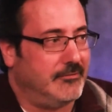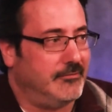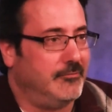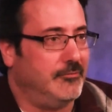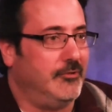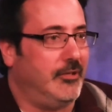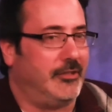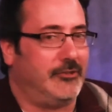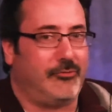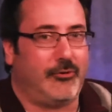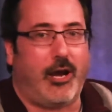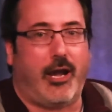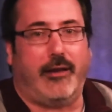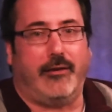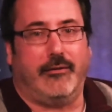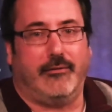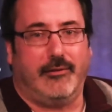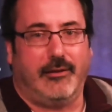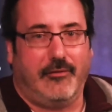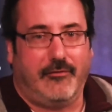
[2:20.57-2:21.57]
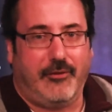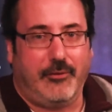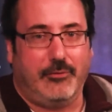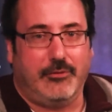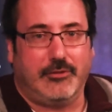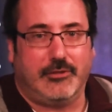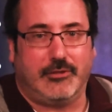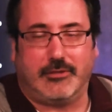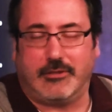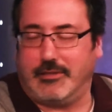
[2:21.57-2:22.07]
That's right. If he
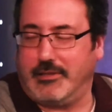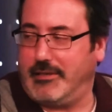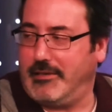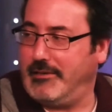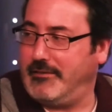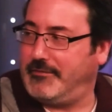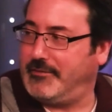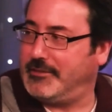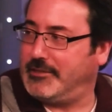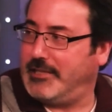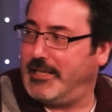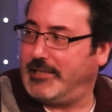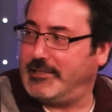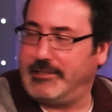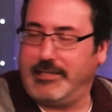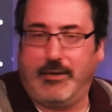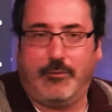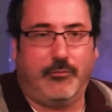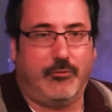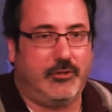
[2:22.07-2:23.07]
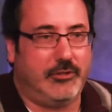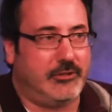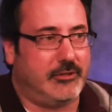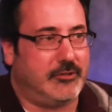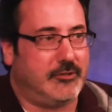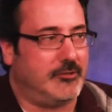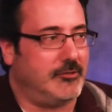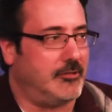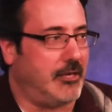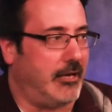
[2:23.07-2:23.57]
was, if his last name
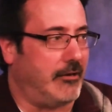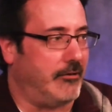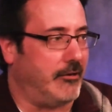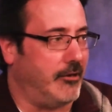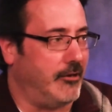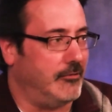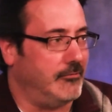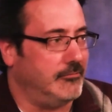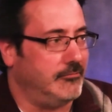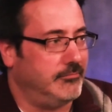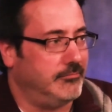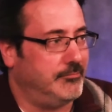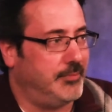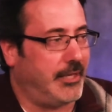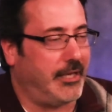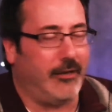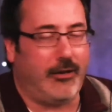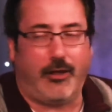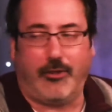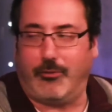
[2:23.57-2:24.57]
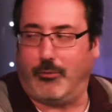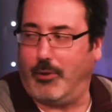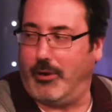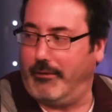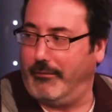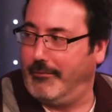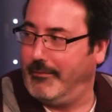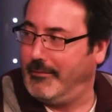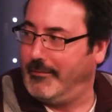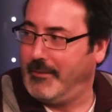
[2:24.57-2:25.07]
was, I don't know, pick another one.